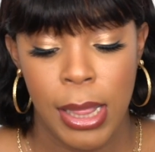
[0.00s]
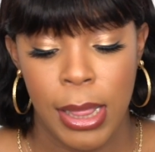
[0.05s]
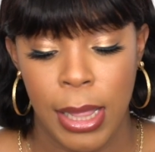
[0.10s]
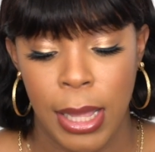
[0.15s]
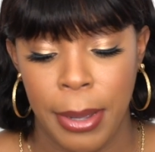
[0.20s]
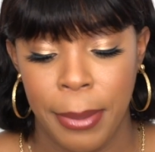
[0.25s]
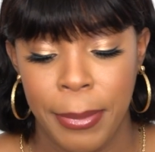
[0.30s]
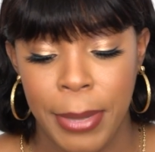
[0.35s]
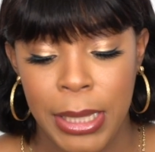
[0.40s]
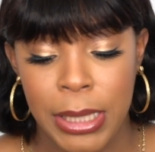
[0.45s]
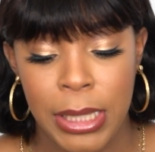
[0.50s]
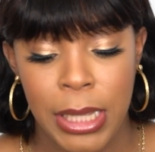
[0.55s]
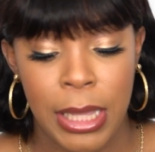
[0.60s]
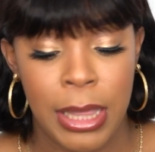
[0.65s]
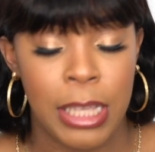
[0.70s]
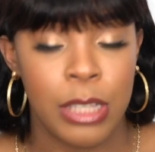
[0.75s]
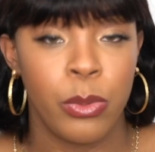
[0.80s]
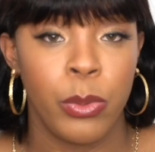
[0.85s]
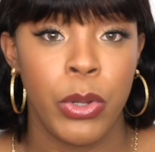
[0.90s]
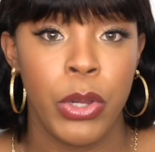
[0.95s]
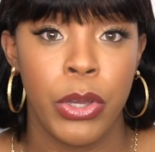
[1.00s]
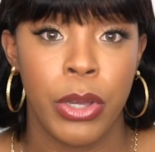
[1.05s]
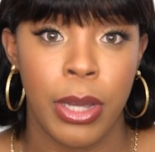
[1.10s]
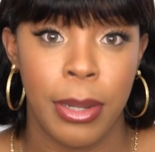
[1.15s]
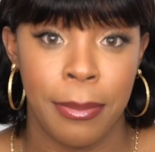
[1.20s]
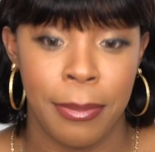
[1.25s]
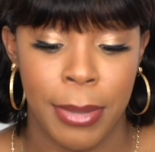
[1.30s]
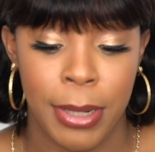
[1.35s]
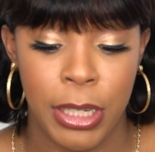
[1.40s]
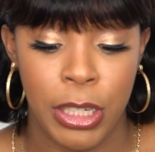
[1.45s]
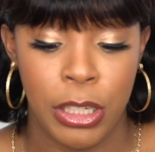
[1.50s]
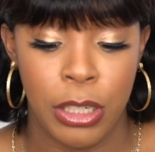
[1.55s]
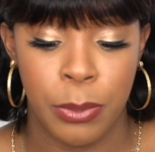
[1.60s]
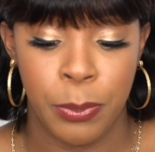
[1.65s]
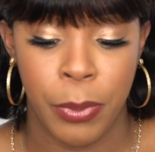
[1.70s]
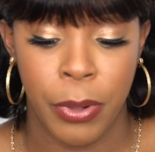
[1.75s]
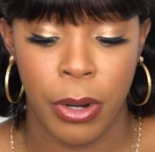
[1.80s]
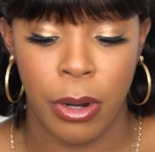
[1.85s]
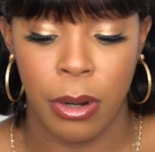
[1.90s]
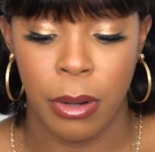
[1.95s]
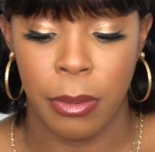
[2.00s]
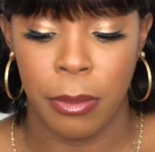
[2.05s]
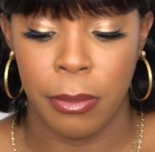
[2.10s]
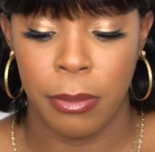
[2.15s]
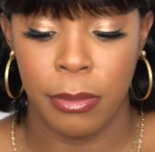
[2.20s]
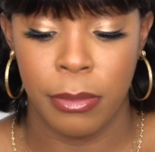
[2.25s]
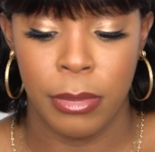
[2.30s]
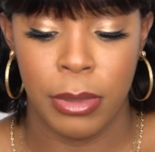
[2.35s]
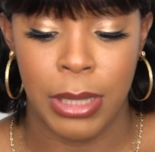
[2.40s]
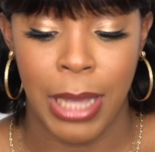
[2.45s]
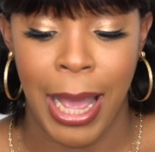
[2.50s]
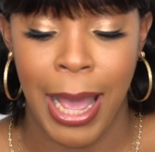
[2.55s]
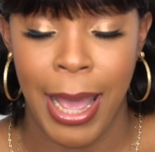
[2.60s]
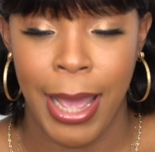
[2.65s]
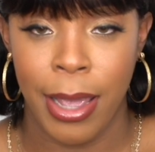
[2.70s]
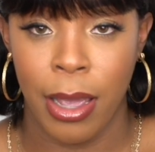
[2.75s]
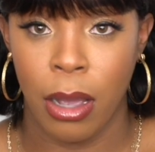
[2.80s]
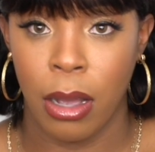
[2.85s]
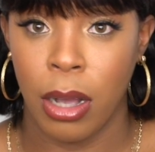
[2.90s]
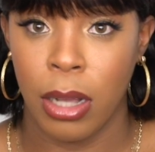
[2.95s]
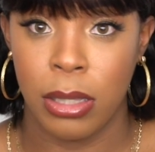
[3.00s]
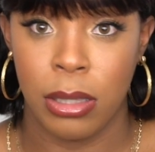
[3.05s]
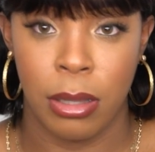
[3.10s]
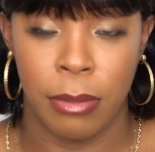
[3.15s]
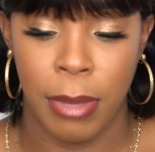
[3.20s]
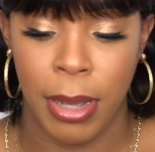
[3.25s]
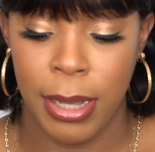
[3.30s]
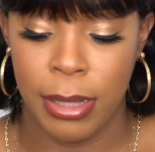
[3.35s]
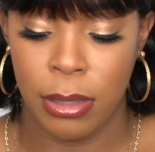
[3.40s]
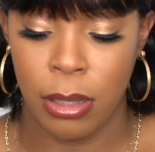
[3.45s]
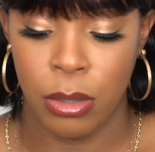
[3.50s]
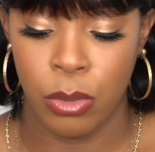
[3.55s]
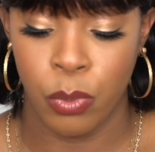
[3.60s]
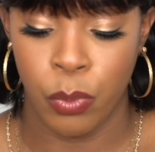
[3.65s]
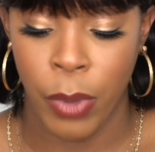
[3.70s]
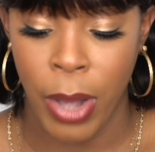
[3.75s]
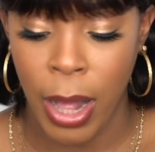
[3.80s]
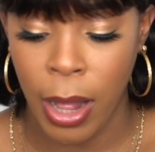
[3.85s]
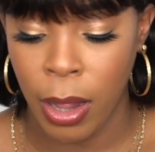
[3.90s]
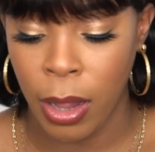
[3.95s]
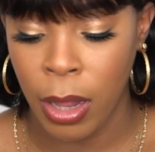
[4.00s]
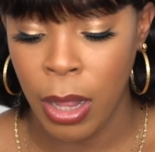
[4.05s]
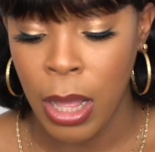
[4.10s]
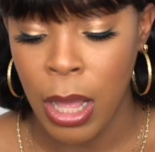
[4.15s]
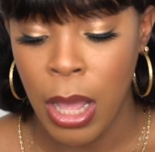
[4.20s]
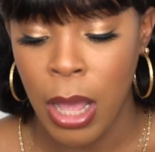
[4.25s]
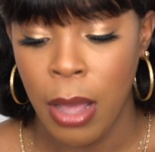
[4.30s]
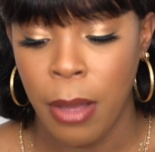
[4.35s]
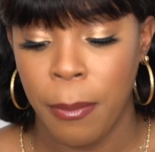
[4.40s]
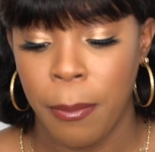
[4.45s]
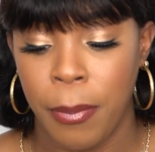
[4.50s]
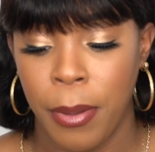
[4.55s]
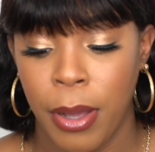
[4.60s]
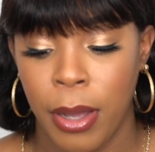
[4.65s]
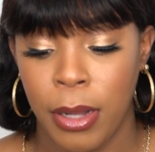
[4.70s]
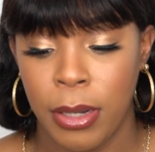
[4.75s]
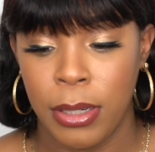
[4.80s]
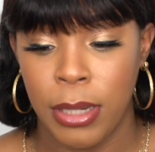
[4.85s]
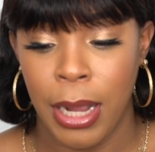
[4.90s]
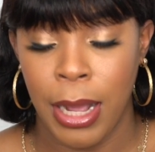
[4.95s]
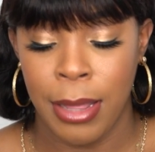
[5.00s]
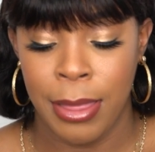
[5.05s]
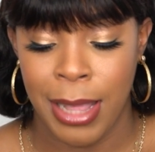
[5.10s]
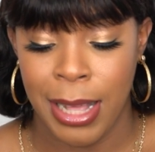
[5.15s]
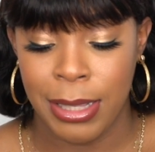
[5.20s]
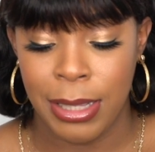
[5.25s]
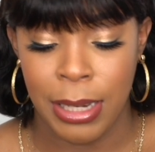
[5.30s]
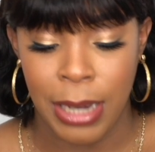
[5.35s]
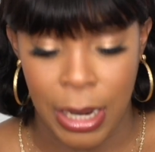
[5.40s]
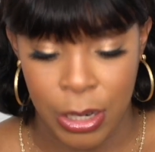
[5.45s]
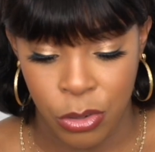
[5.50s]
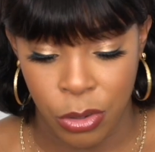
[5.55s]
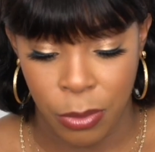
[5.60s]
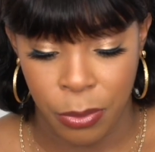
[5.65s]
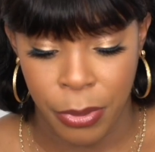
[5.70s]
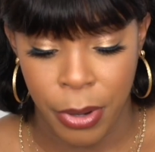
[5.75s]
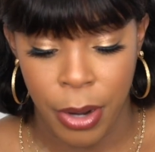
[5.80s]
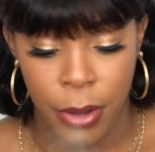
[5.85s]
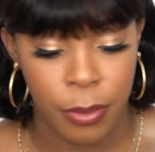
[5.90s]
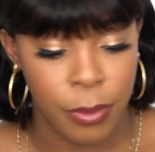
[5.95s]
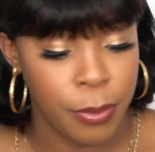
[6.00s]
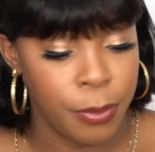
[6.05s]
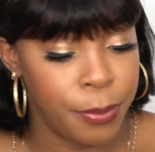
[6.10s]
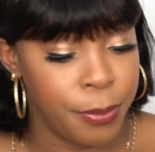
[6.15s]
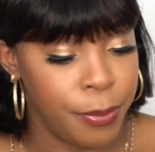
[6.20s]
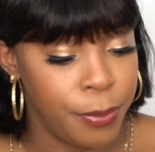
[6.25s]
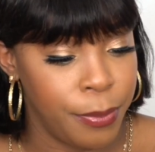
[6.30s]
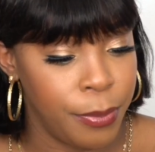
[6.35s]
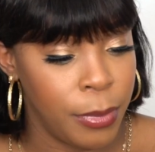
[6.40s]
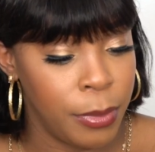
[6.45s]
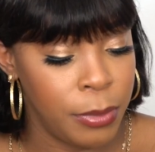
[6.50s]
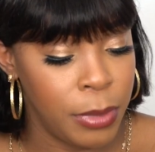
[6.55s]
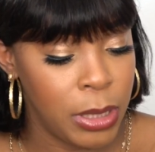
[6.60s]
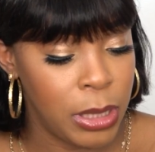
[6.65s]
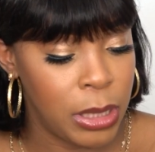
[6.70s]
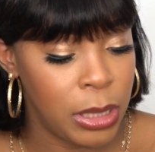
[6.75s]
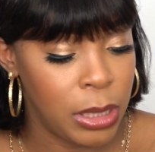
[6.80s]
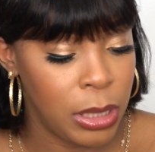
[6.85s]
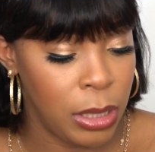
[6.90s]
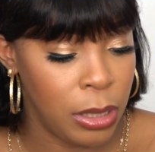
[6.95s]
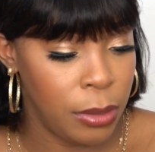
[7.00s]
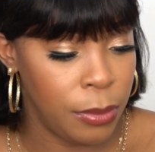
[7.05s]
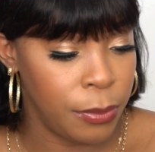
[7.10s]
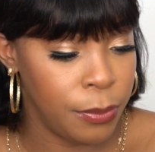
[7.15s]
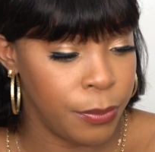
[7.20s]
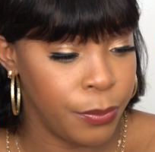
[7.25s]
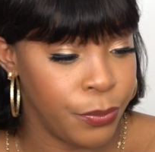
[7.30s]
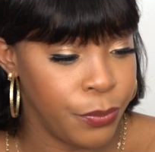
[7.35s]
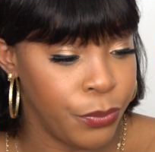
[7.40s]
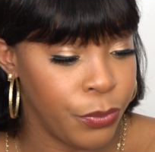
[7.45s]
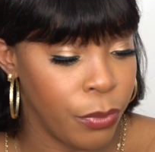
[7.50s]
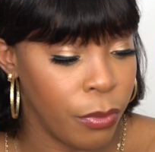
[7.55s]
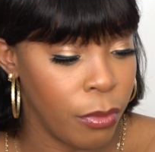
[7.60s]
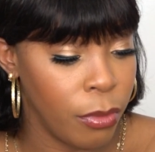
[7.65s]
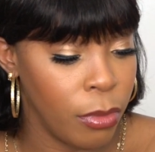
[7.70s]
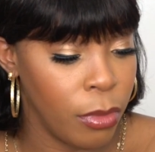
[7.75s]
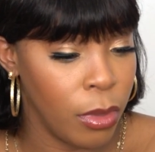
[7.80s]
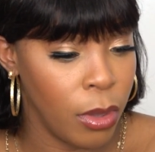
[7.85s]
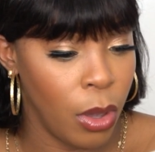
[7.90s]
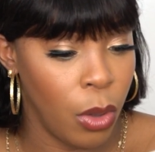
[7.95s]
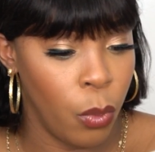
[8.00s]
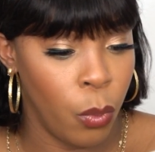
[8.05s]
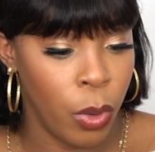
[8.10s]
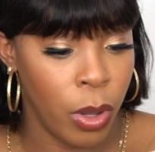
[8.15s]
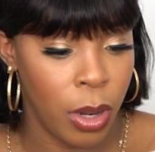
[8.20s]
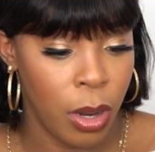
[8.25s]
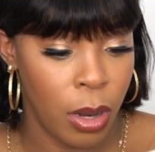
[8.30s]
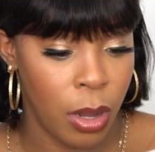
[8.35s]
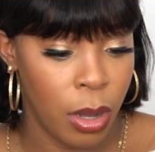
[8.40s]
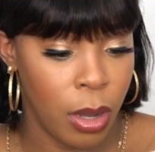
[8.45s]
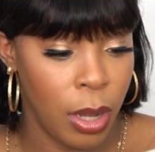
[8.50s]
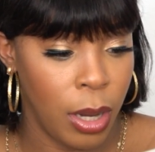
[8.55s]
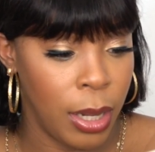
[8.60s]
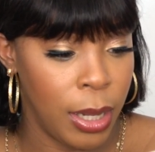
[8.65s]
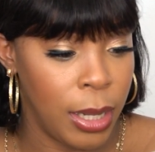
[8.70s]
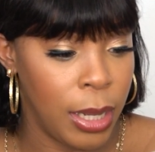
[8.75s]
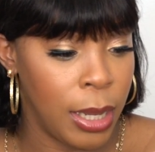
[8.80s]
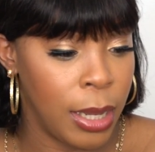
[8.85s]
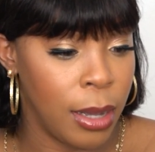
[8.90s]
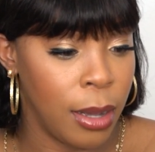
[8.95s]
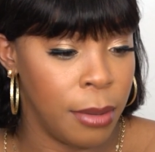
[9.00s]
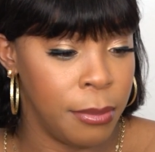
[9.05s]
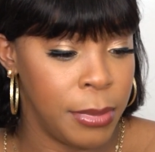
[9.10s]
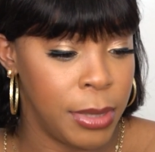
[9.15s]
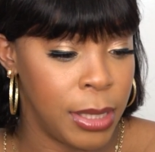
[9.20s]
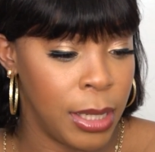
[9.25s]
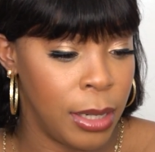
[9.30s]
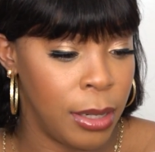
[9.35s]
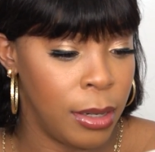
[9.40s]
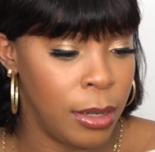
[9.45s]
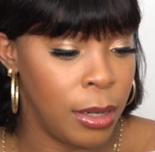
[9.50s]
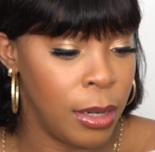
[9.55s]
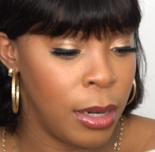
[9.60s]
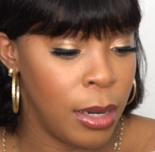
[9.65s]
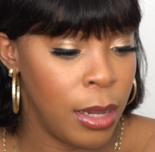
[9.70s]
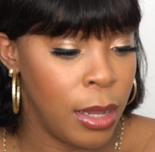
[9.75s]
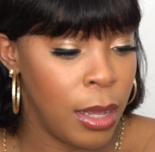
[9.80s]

let me see this one you can bleach perm dye customize as well but and that's a natural brown let me see what other color it comes in